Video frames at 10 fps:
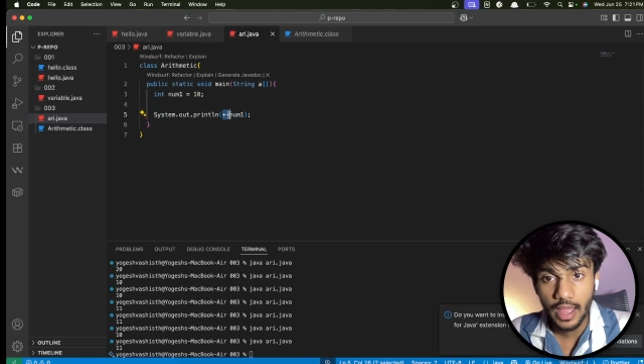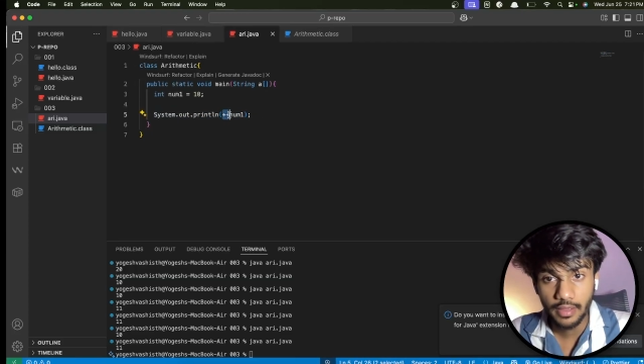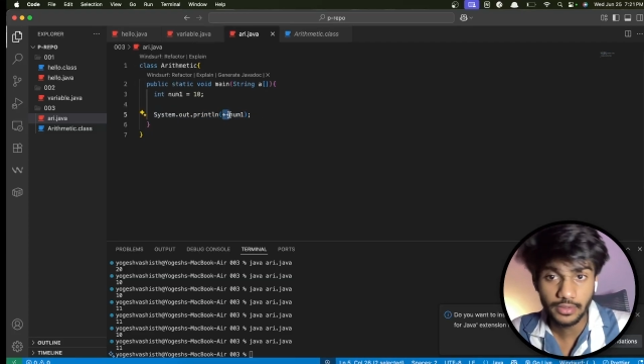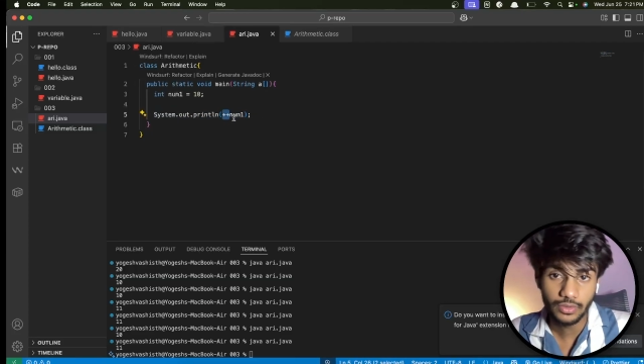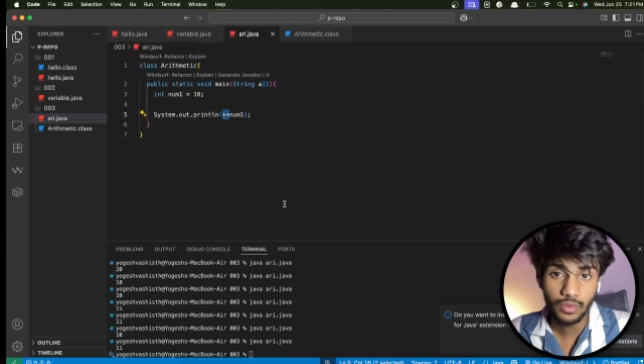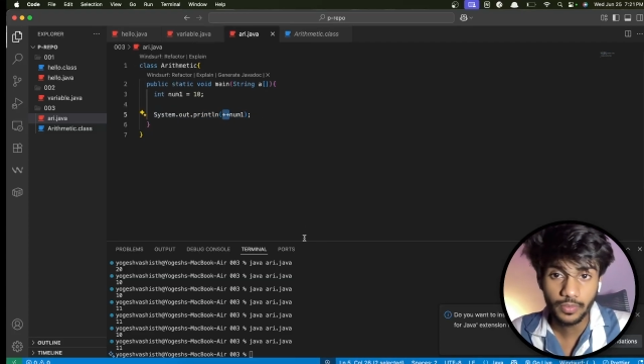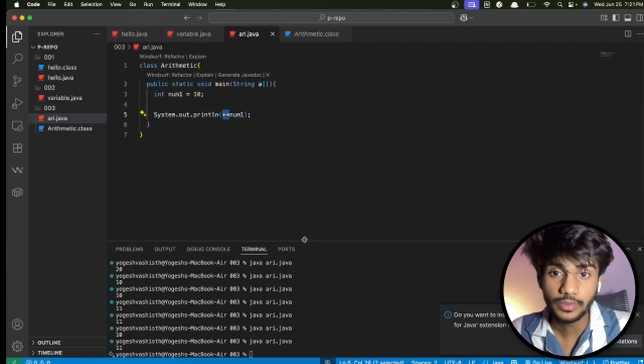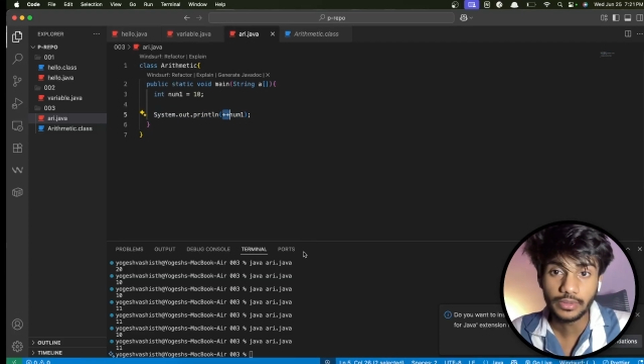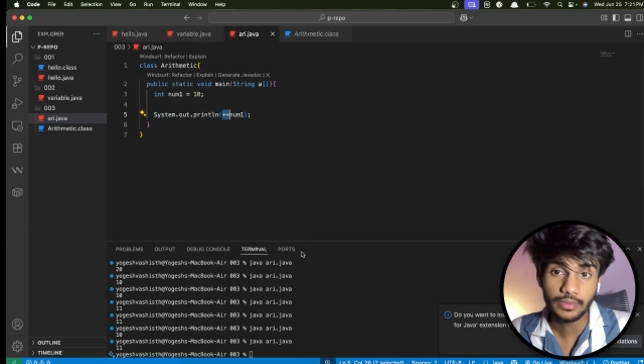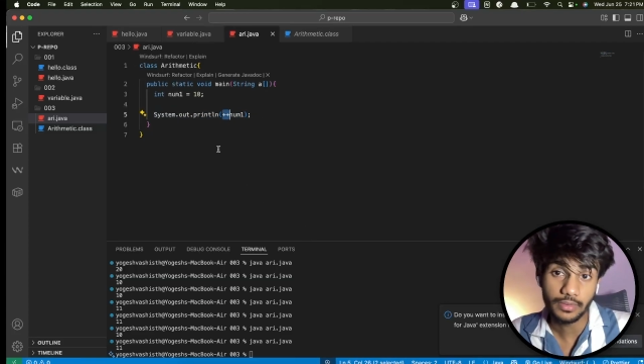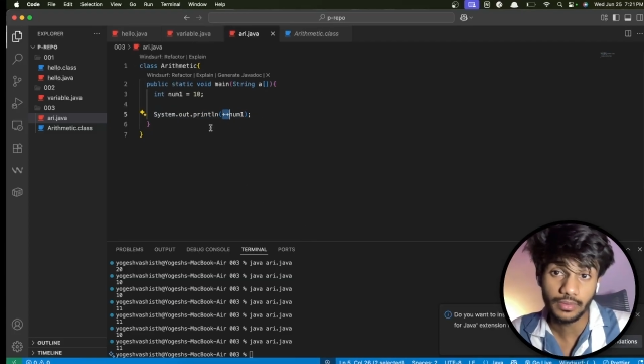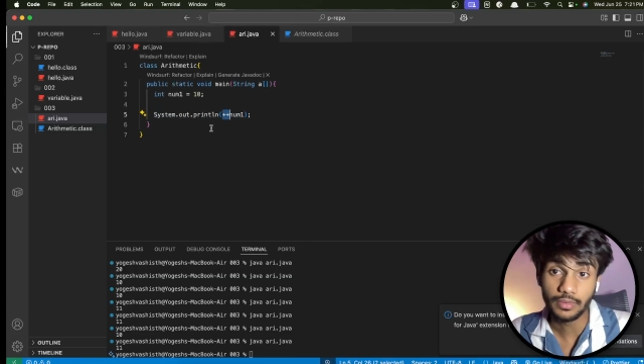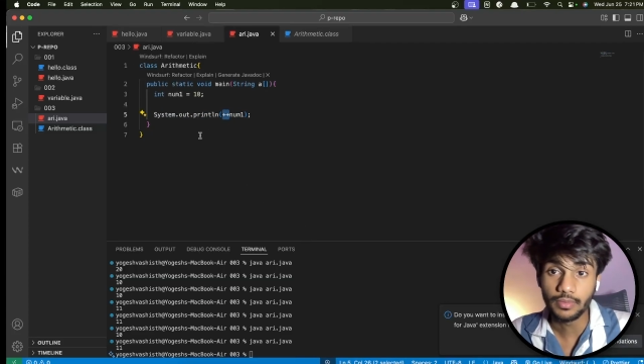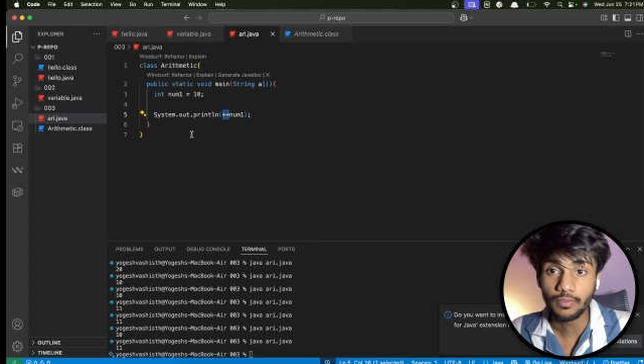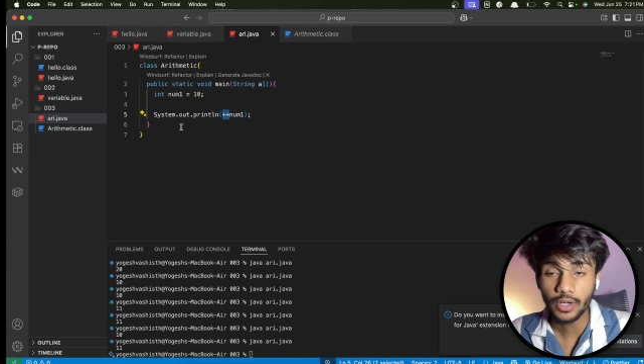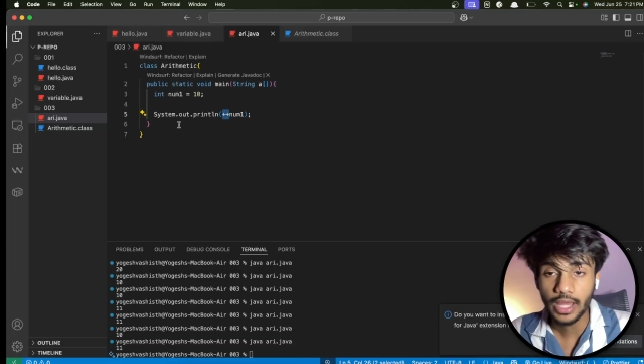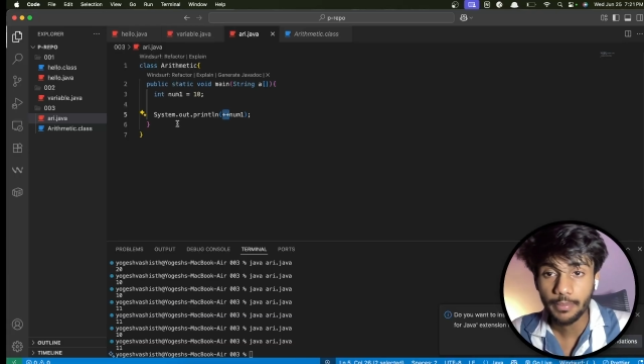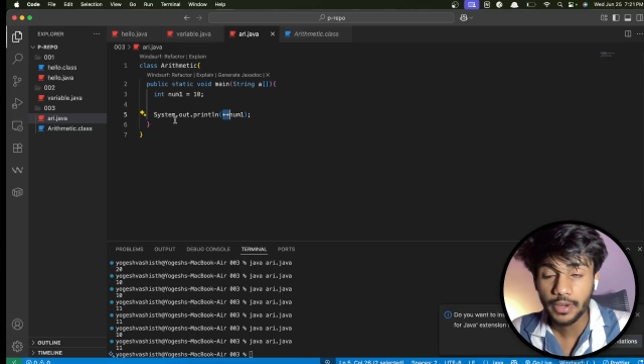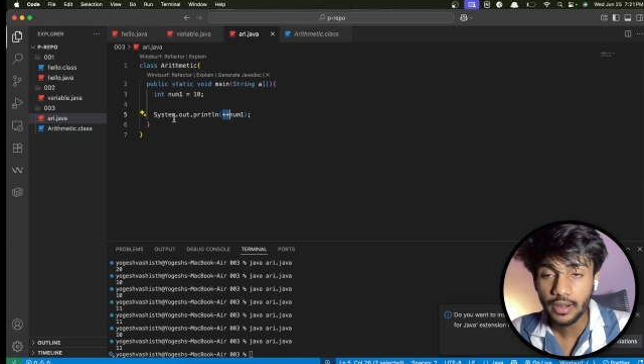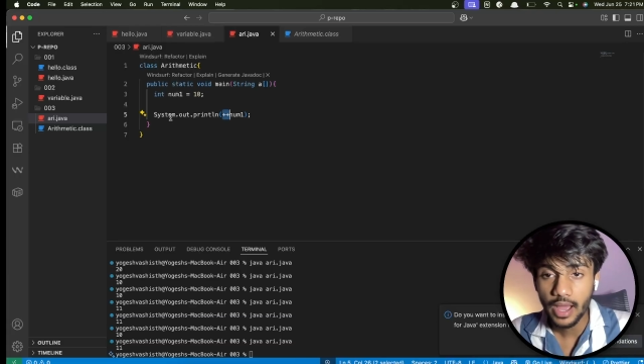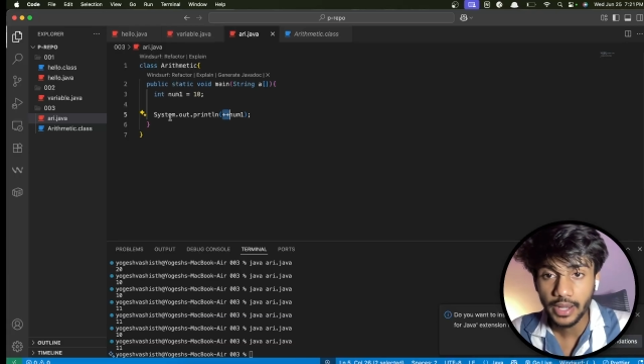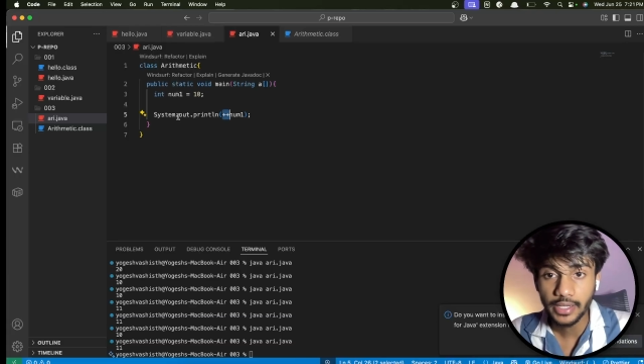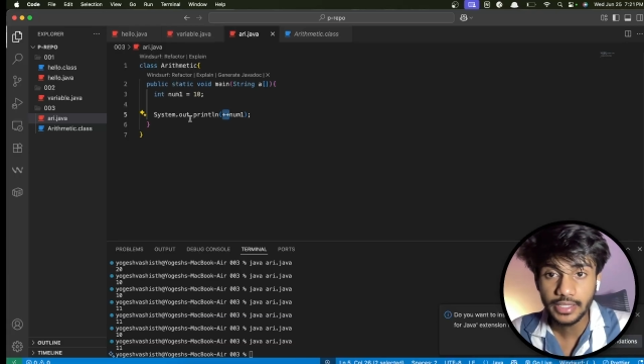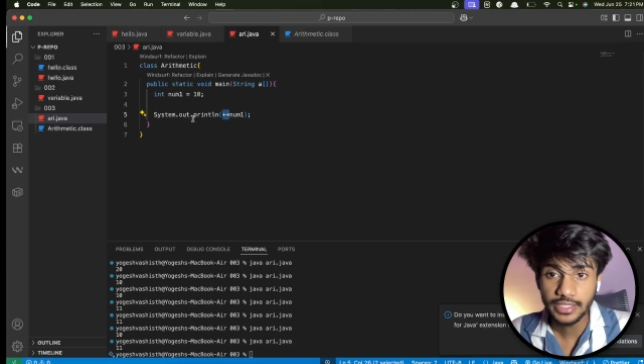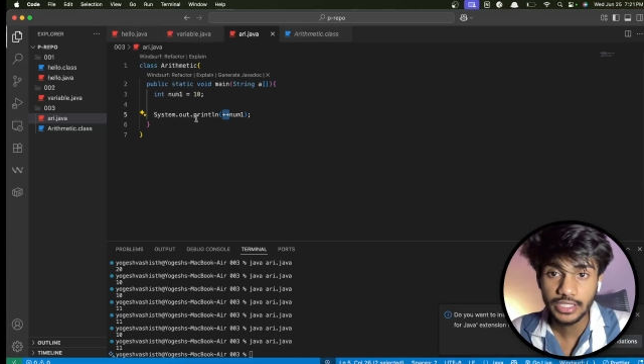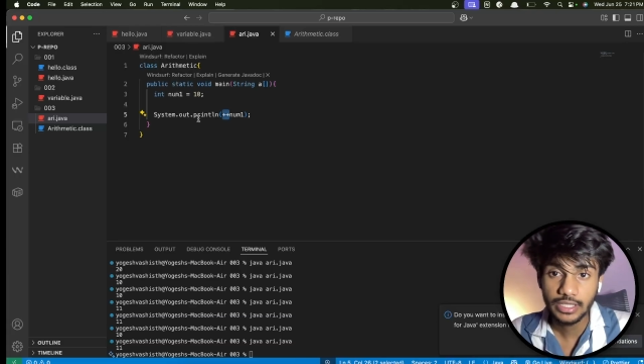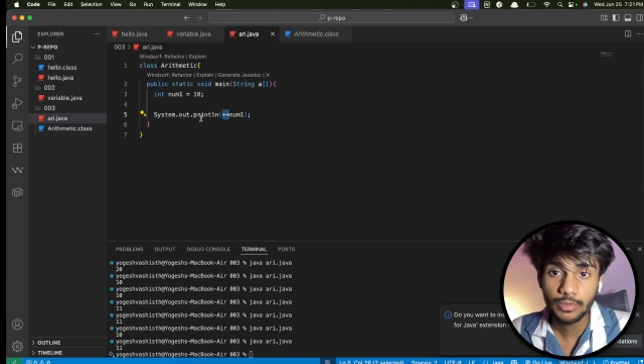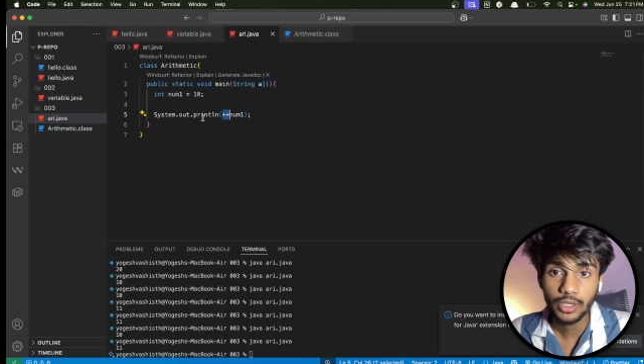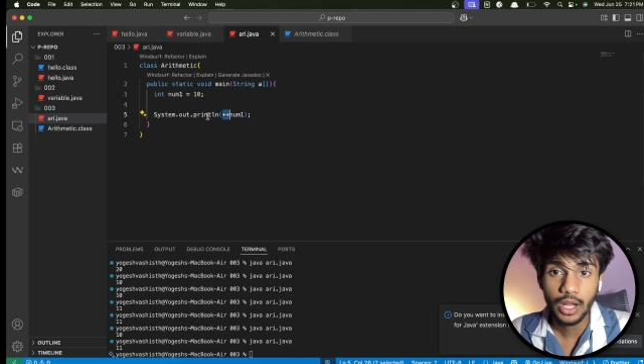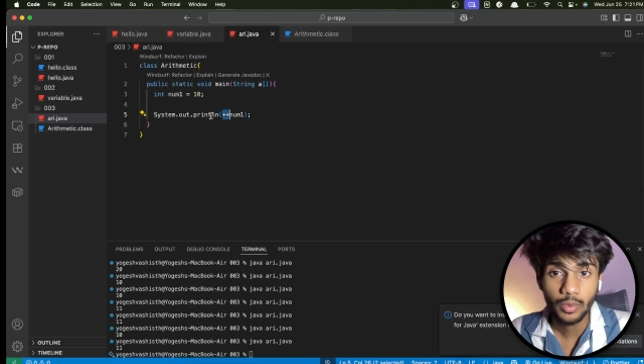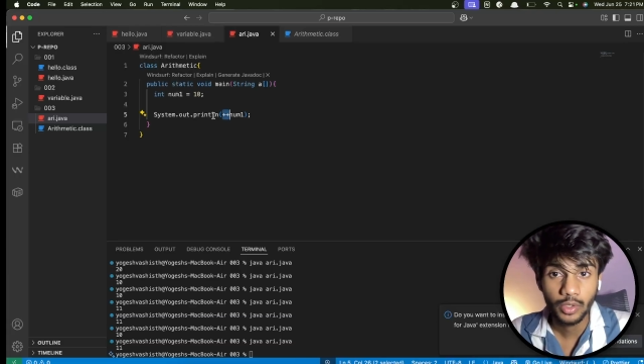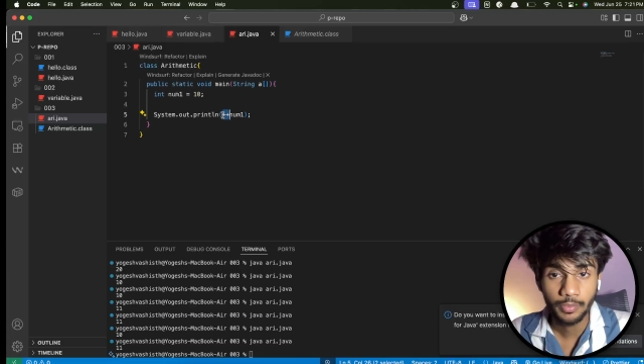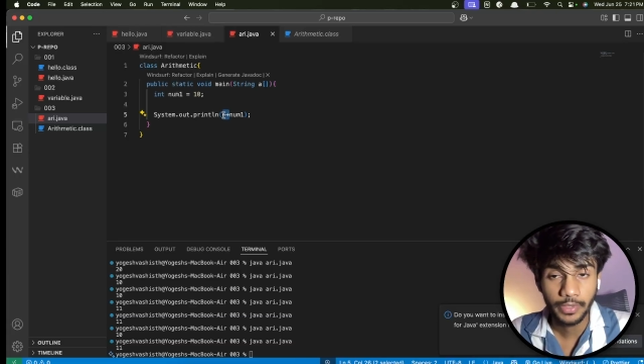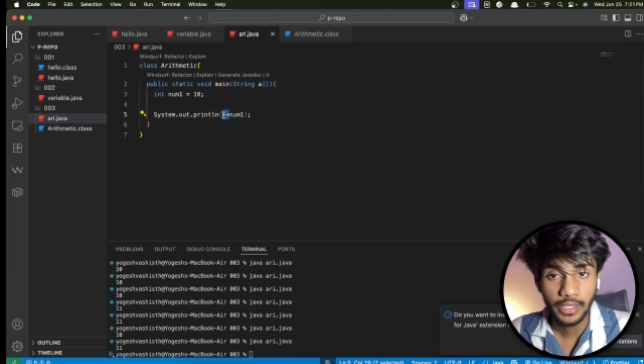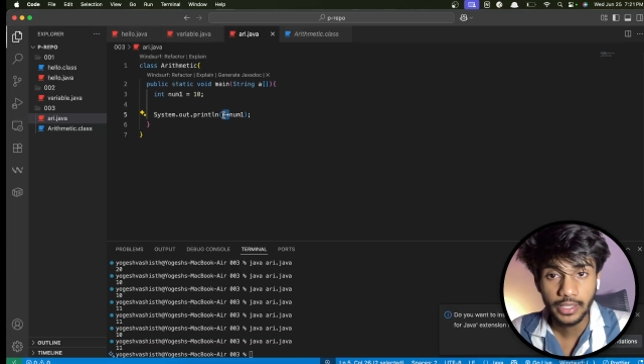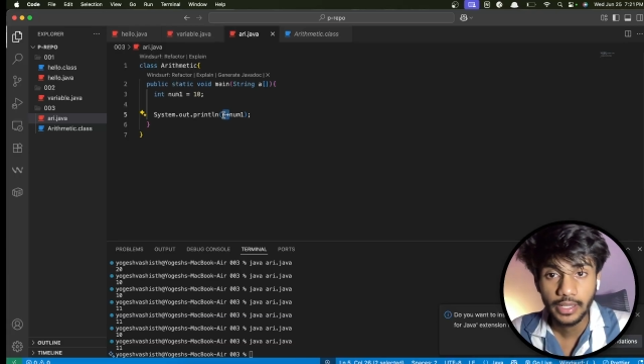So what happened, I did system.out.print,